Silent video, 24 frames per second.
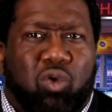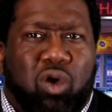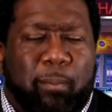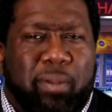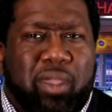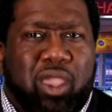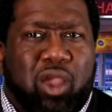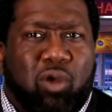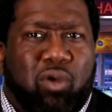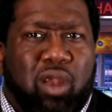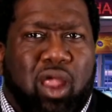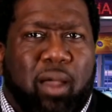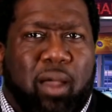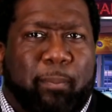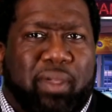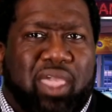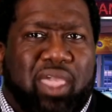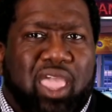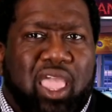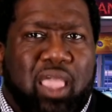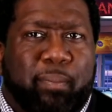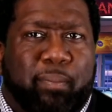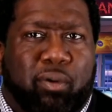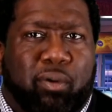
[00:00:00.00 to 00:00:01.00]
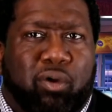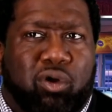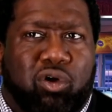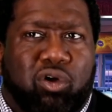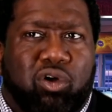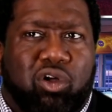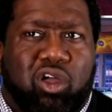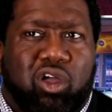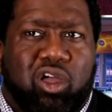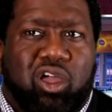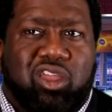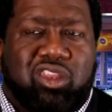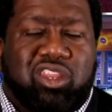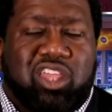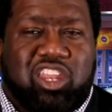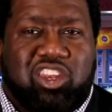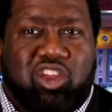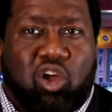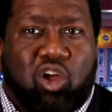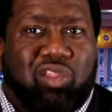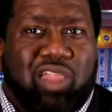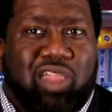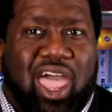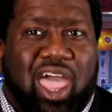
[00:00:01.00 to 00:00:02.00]
would be around people
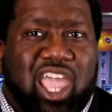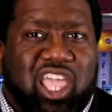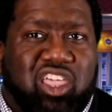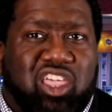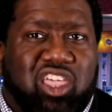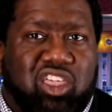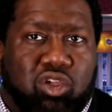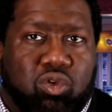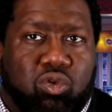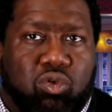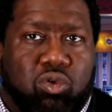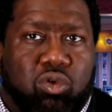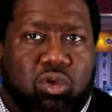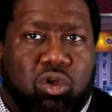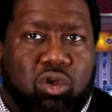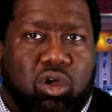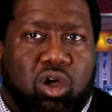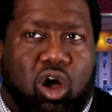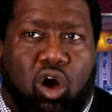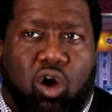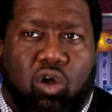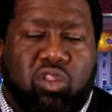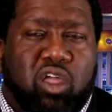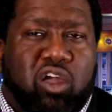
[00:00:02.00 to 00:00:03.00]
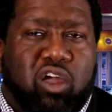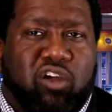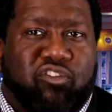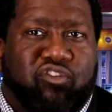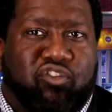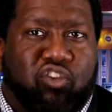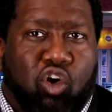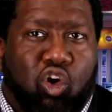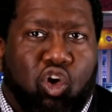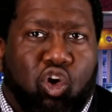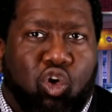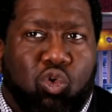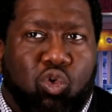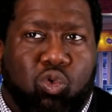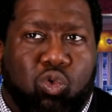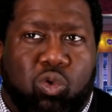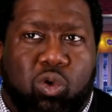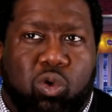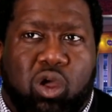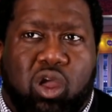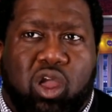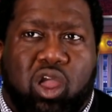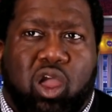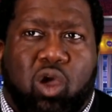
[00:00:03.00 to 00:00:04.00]
that don't like you. Only a
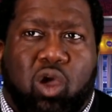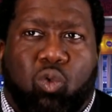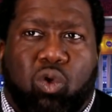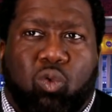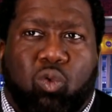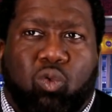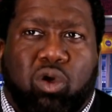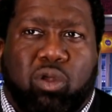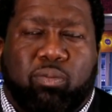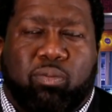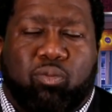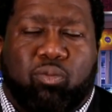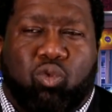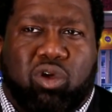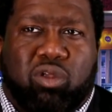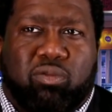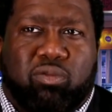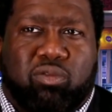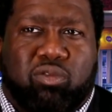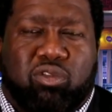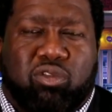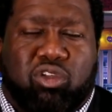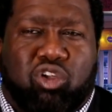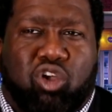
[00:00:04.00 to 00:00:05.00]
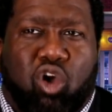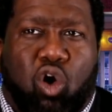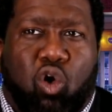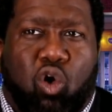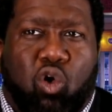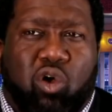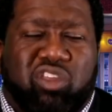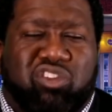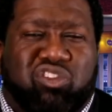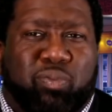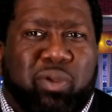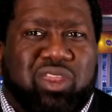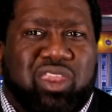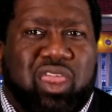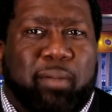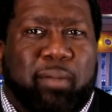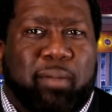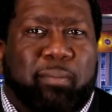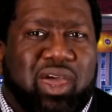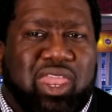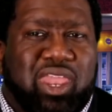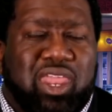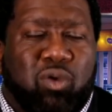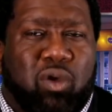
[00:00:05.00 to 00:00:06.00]
fool would, would, would go and spend
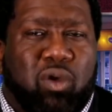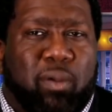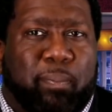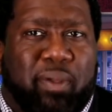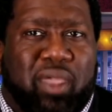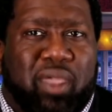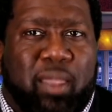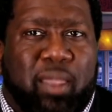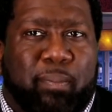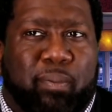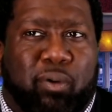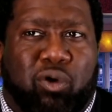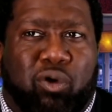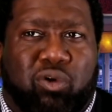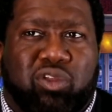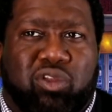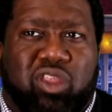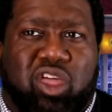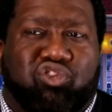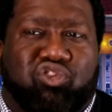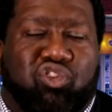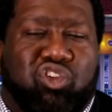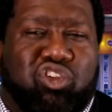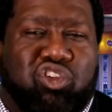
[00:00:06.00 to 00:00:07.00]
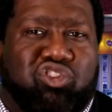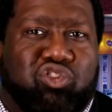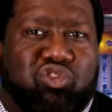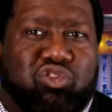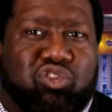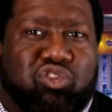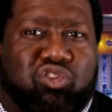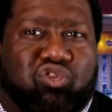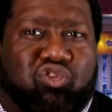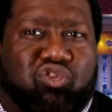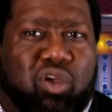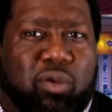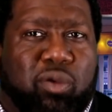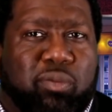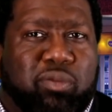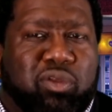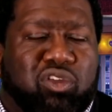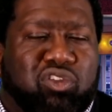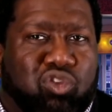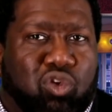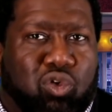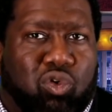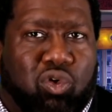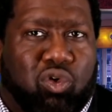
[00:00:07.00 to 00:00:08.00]
their money with people that treat you
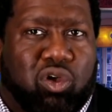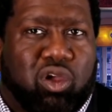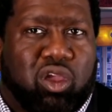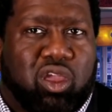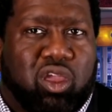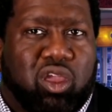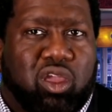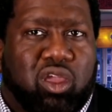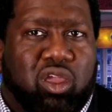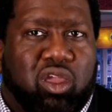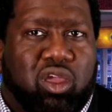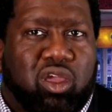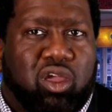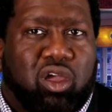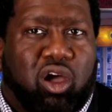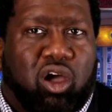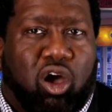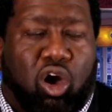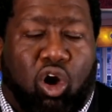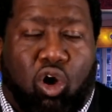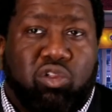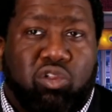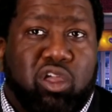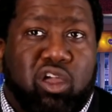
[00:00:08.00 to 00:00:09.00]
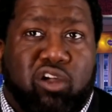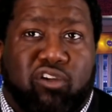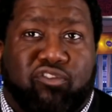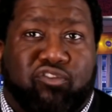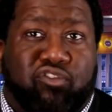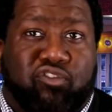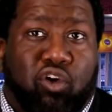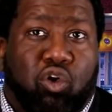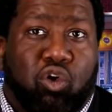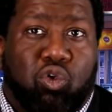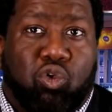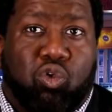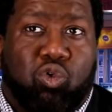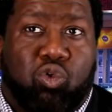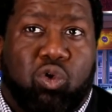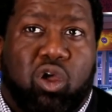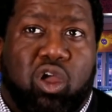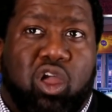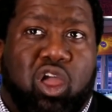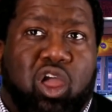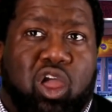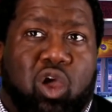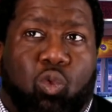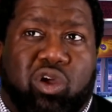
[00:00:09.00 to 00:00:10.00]
discriminatory. Only a
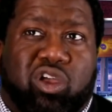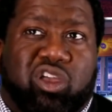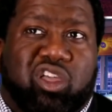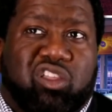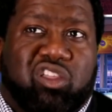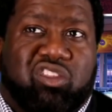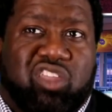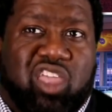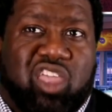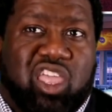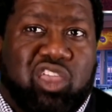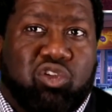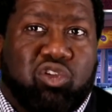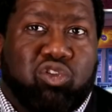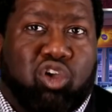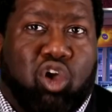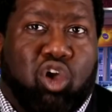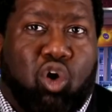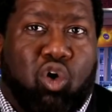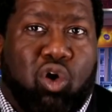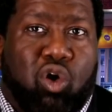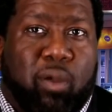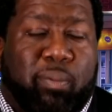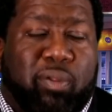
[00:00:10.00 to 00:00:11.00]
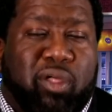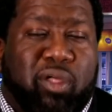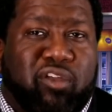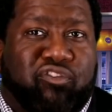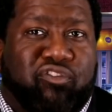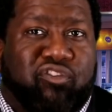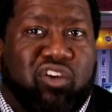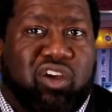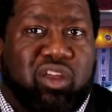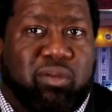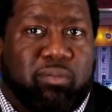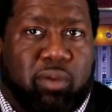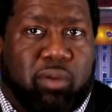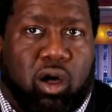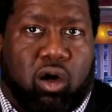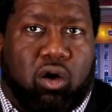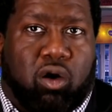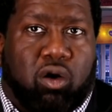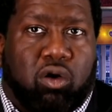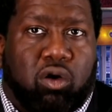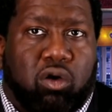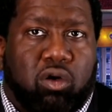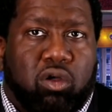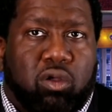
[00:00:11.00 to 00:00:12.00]
fool would continue to go and play
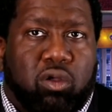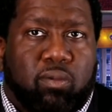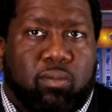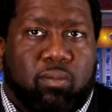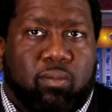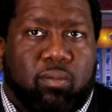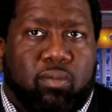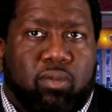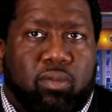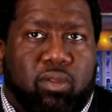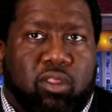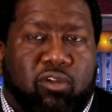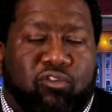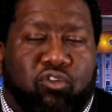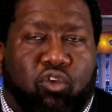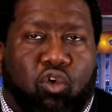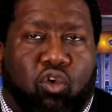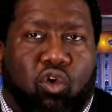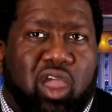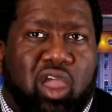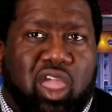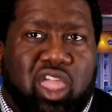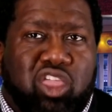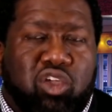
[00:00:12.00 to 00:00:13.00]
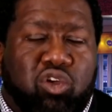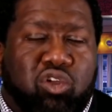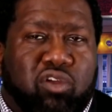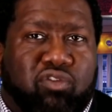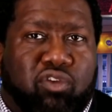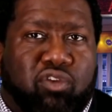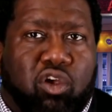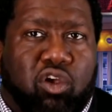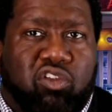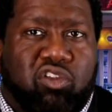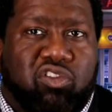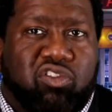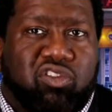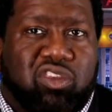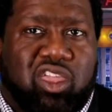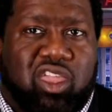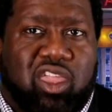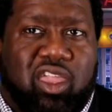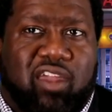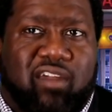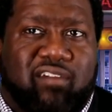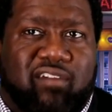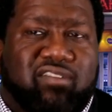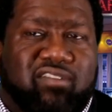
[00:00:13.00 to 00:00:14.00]
football for a
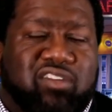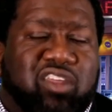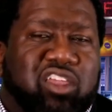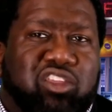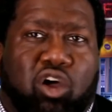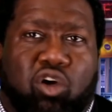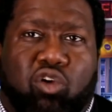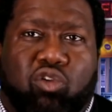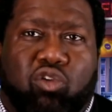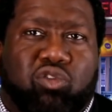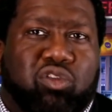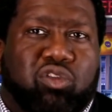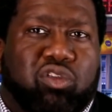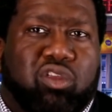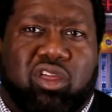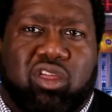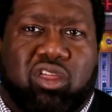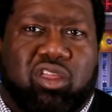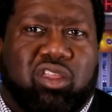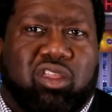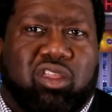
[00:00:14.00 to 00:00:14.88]
university that don't